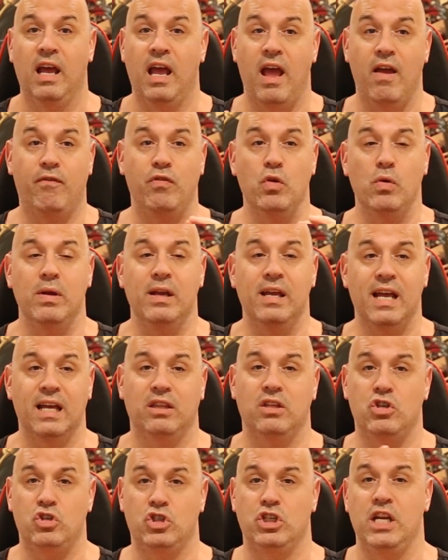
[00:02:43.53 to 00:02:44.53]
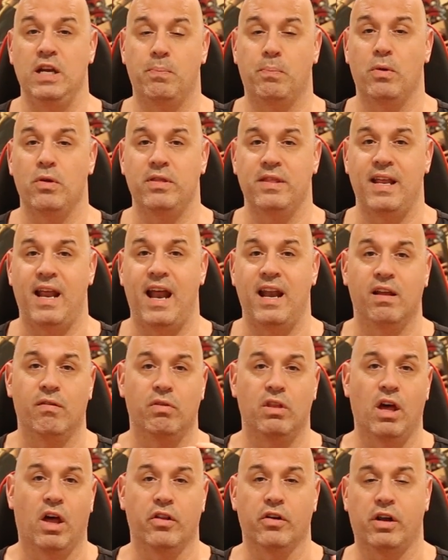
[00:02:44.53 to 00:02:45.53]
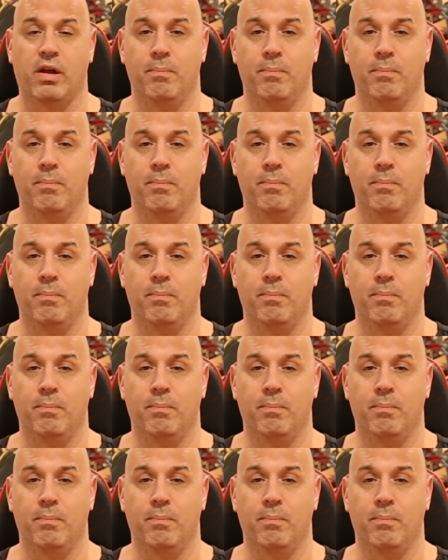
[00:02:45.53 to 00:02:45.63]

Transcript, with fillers: if you can get this cheaper than any of the other